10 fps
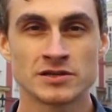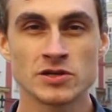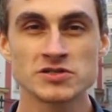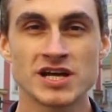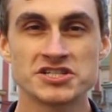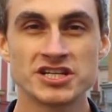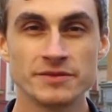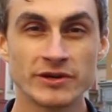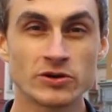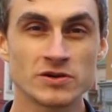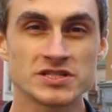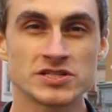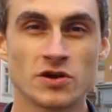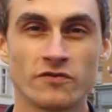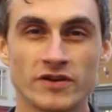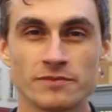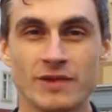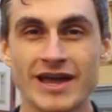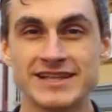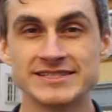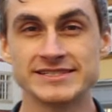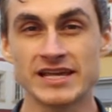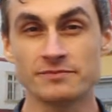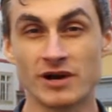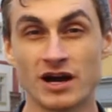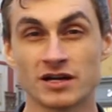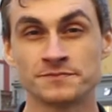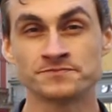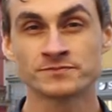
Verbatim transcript: Those are GDP courses offered by NC State Prague.